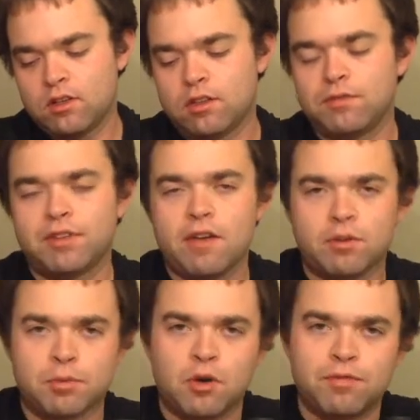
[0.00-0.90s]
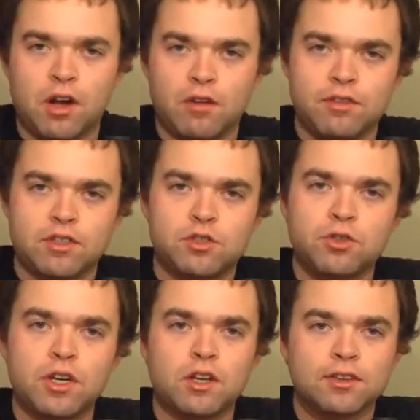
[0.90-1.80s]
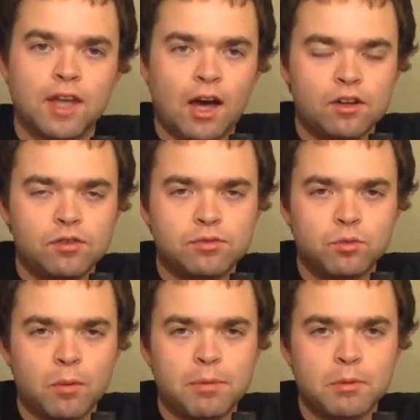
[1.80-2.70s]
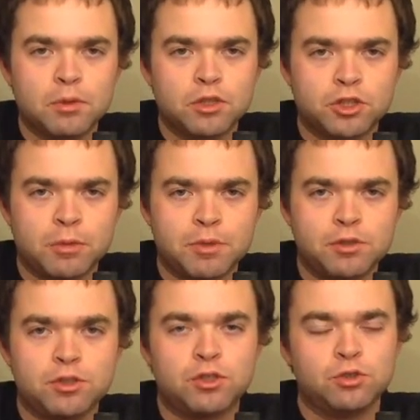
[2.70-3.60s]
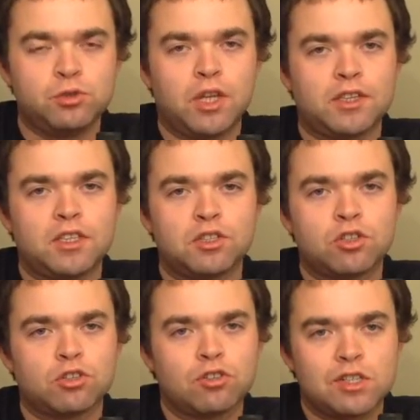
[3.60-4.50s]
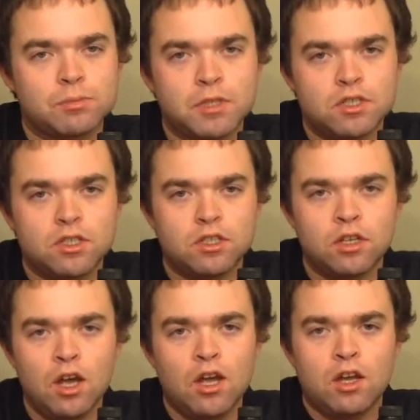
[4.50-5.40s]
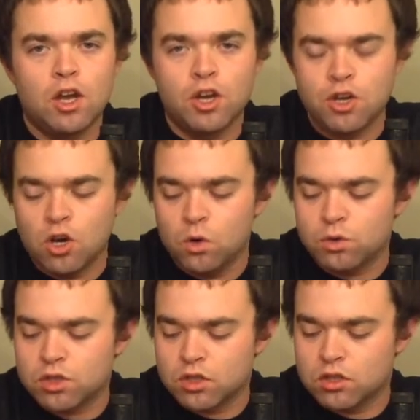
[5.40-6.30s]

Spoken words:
the flavor profile of this, you get a lot of what people attribute to, like, these Christmassy notes.